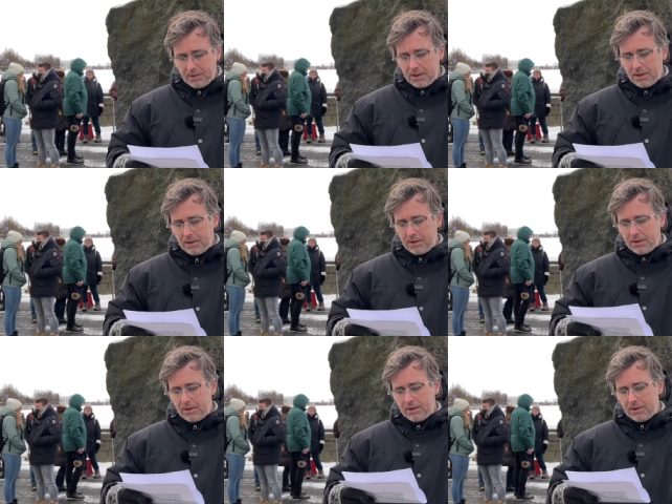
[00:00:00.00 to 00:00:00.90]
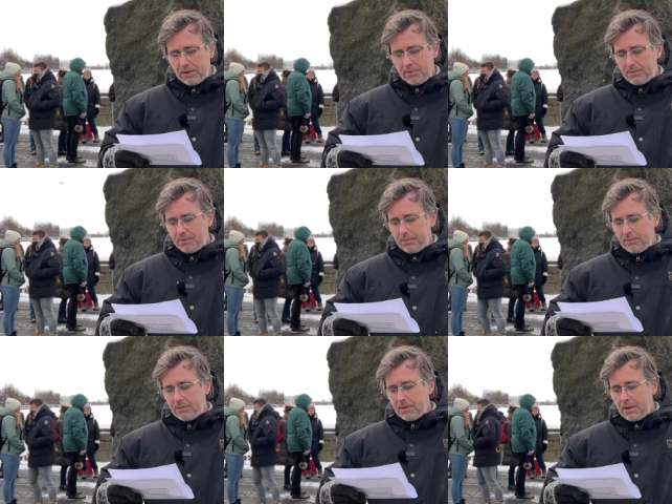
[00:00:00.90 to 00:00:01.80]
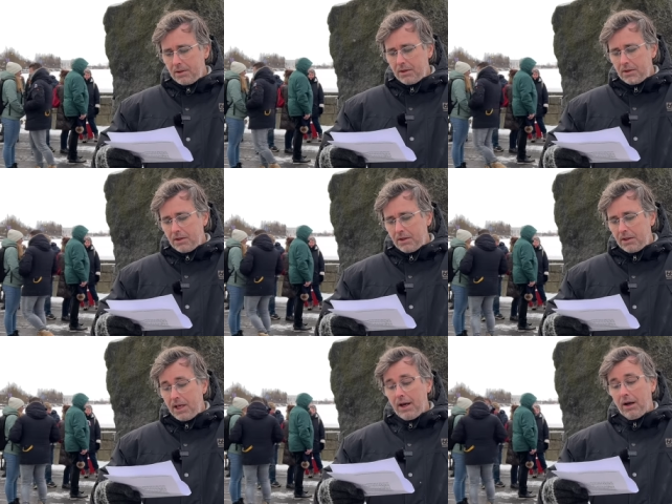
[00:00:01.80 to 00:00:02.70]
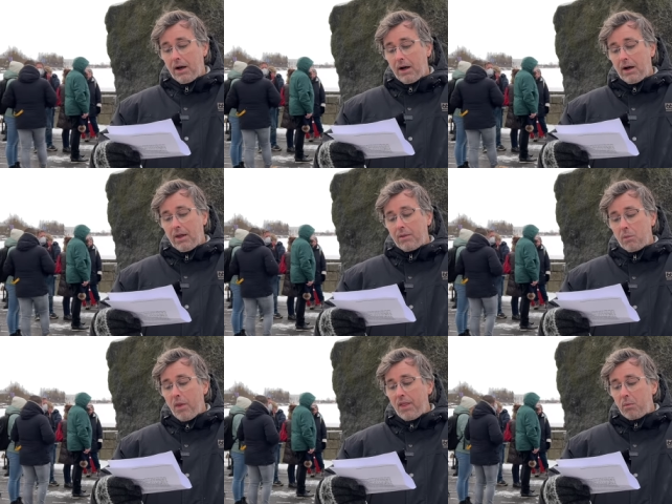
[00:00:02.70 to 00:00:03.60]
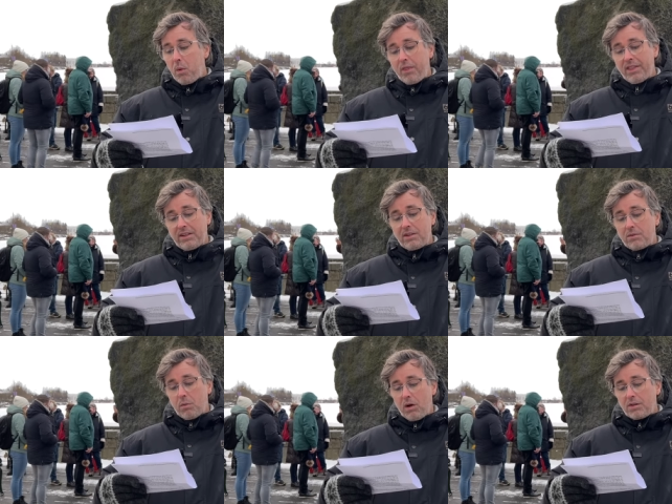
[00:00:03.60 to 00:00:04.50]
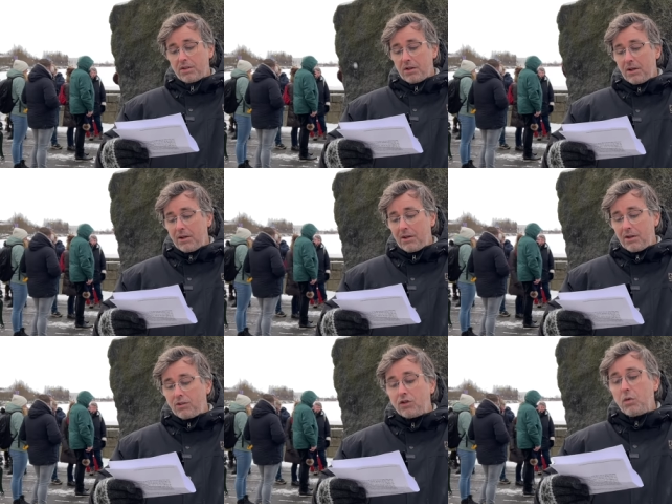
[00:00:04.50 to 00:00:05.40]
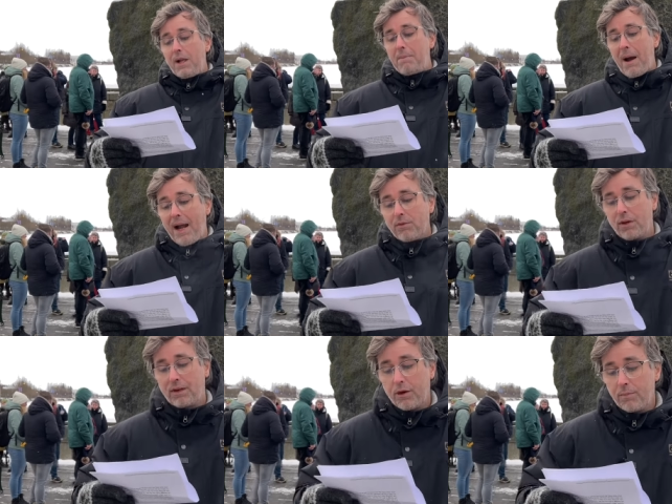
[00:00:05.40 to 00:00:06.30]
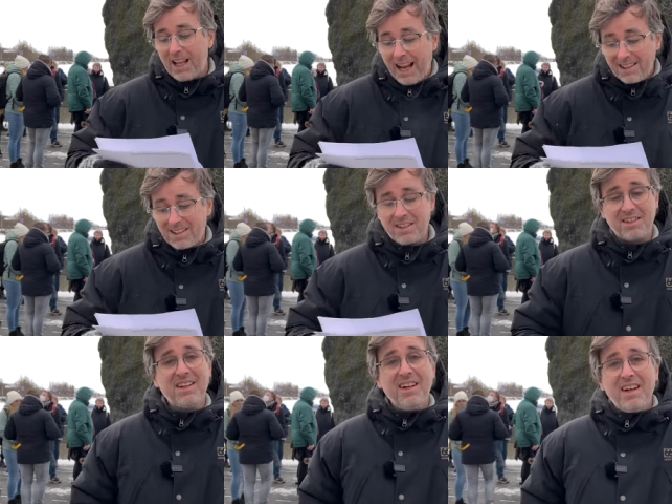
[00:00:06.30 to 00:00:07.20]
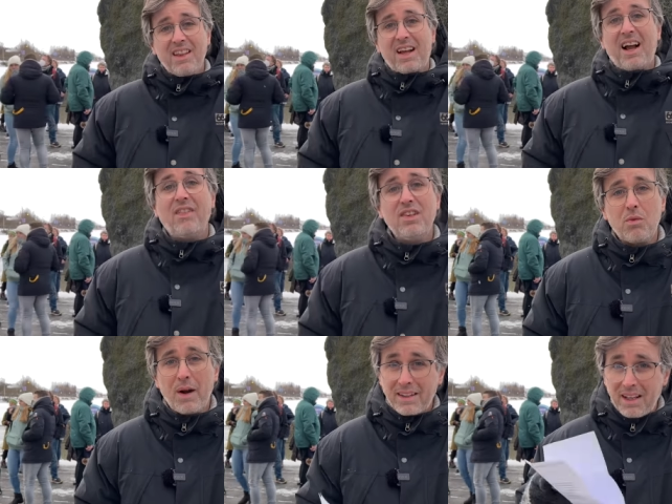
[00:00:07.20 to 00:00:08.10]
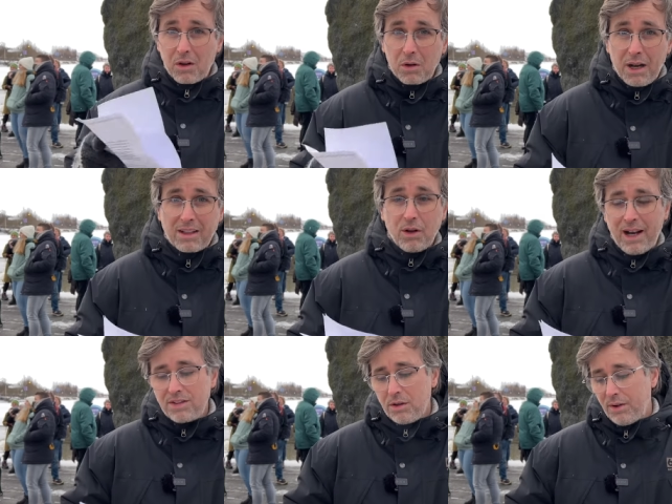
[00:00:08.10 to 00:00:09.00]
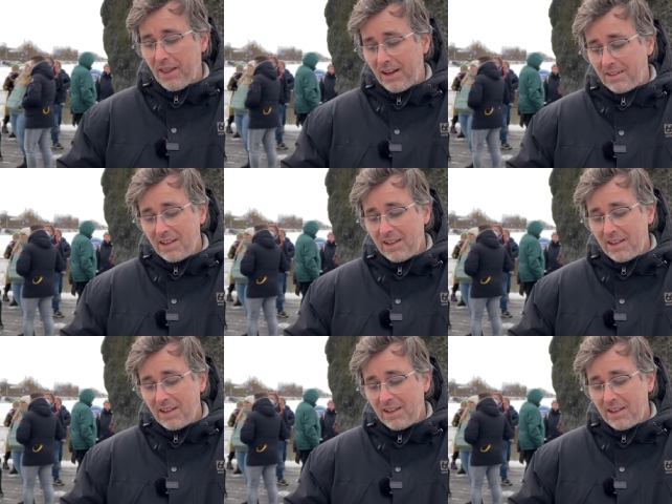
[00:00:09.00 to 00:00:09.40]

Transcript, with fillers: uh, yeah, uh, the one that won this was uh, Julie Patrick from Texas that got this right, and congratulations with that.